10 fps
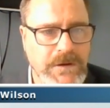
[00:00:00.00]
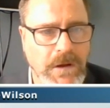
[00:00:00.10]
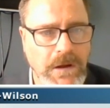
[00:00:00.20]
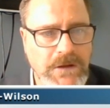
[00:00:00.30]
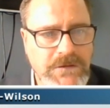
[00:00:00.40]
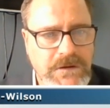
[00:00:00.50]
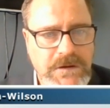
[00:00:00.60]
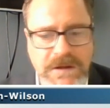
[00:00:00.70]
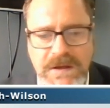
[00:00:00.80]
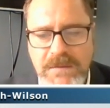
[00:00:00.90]
to
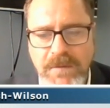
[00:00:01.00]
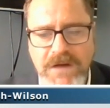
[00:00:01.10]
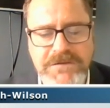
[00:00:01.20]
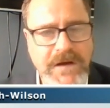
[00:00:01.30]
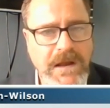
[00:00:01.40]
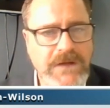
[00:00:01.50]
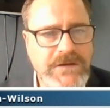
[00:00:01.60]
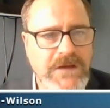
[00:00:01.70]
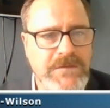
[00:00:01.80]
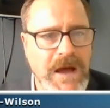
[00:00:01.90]
acknowledge my
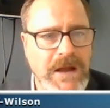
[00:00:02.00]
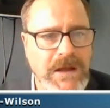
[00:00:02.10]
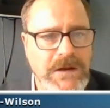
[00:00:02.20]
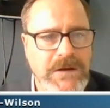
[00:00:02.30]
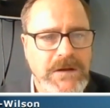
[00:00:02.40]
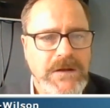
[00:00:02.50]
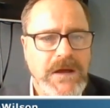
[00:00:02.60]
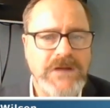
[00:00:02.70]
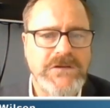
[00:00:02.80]
fellow Tasmanian,